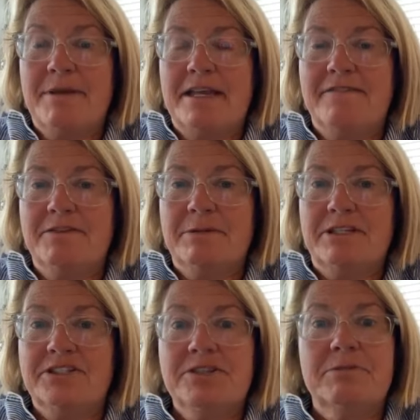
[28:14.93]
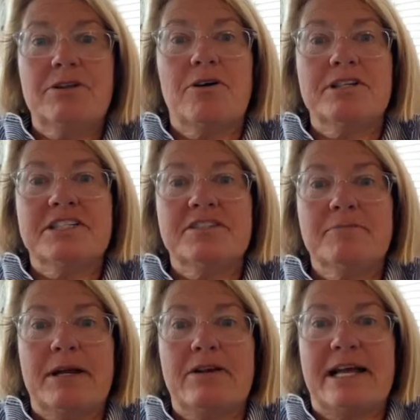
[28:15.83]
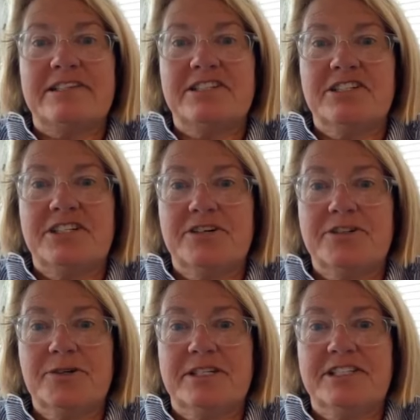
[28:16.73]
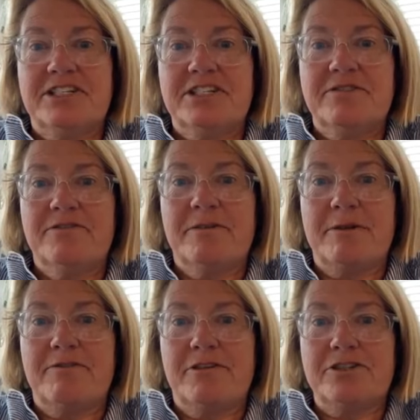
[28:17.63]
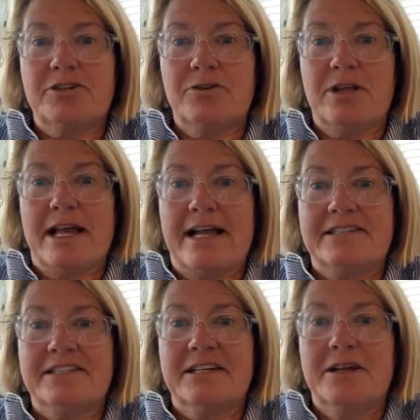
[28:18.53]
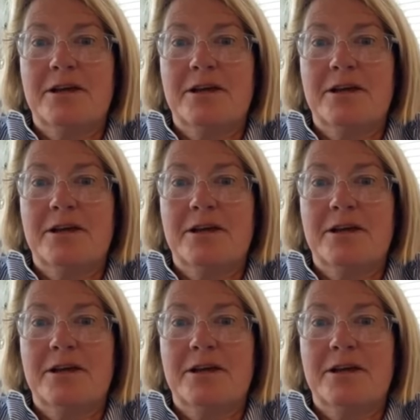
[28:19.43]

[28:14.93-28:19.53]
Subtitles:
been gifted with a student with autism in my class this year, transitioned from a functional class.